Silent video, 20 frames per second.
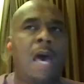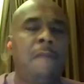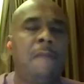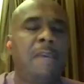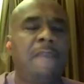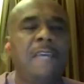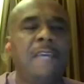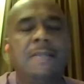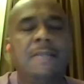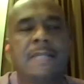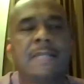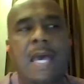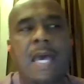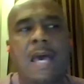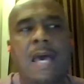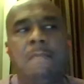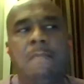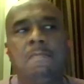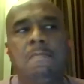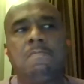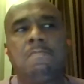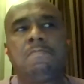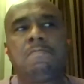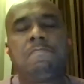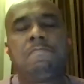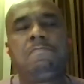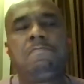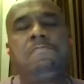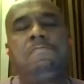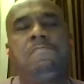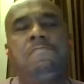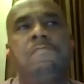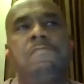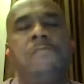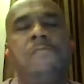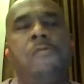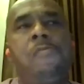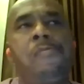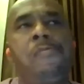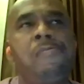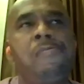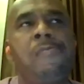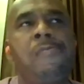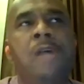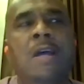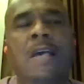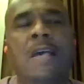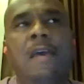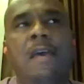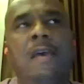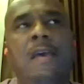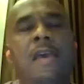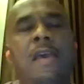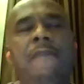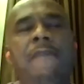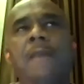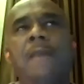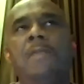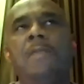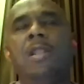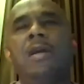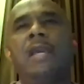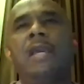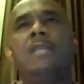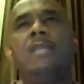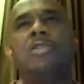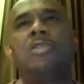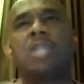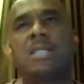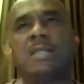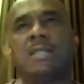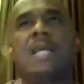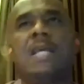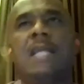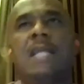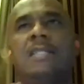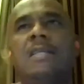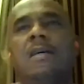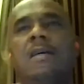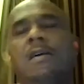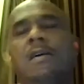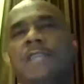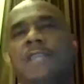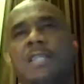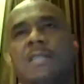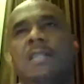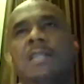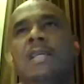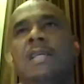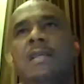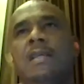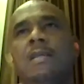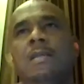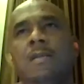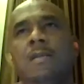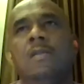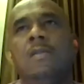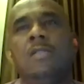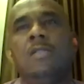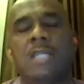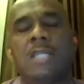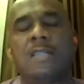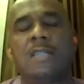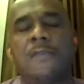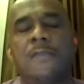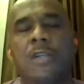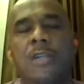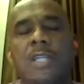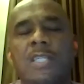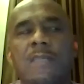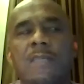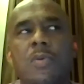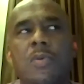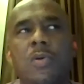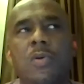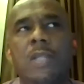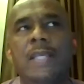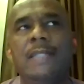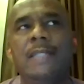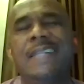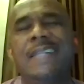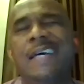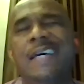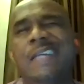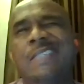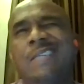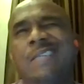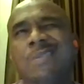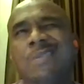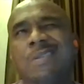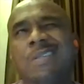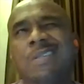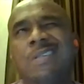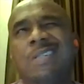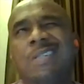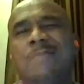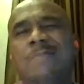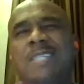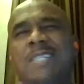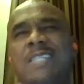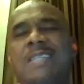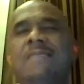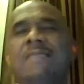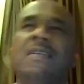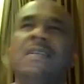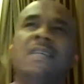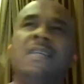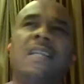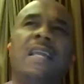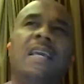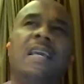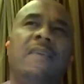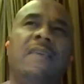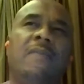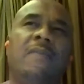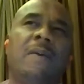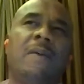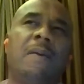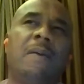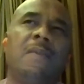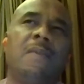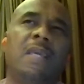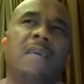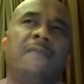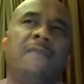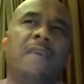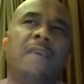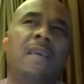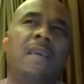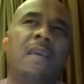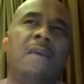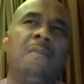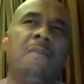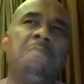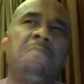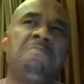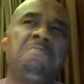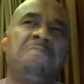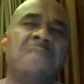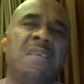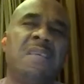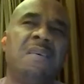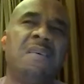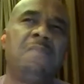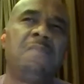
I'm giving Sam, hmm, if I'm looking just at it, obviously, just for his bowling tonight, I'm going to, let me see, what can I give him? I'm giving him